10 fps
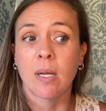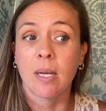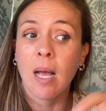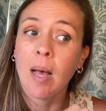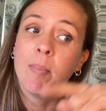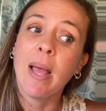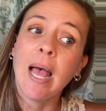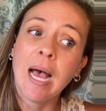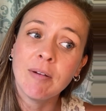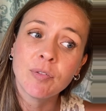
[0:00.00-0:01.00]
come
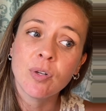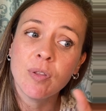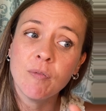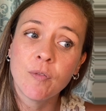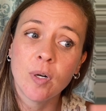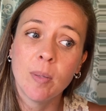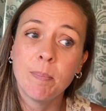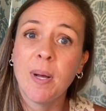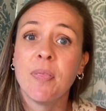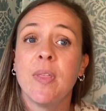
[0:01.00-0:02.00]
after the verb,
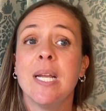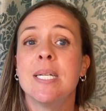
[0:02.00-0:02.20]
but they